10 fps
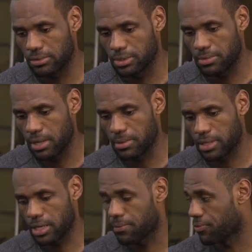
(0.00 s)
to be able to
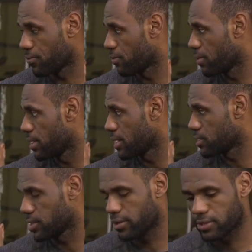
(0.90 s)
come through in that
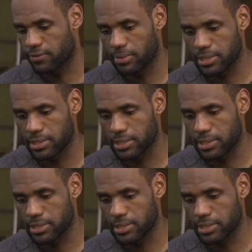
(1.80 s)
series for my